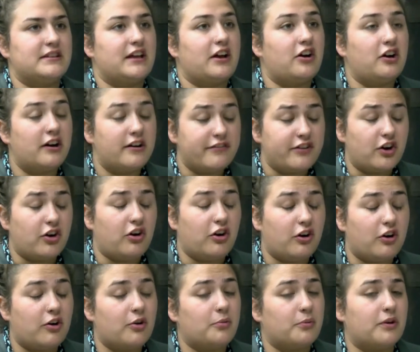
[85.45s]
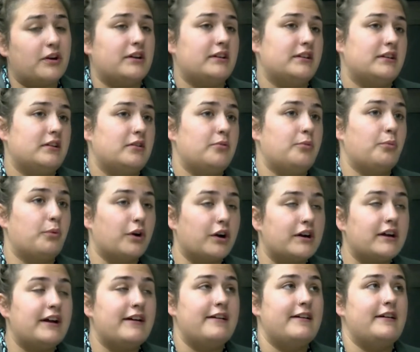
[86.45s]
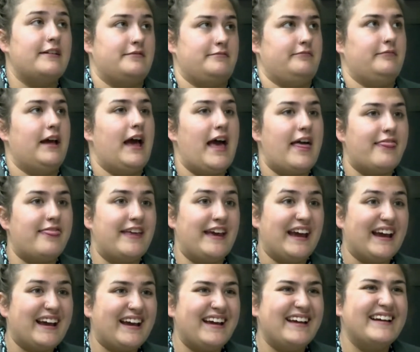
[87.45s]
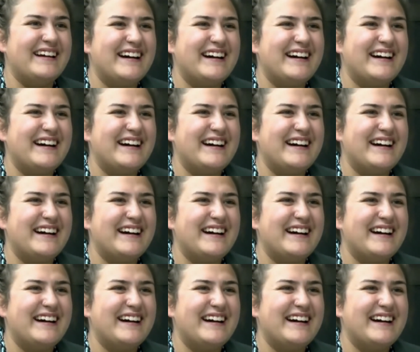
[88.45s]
They all have a hard work ethic.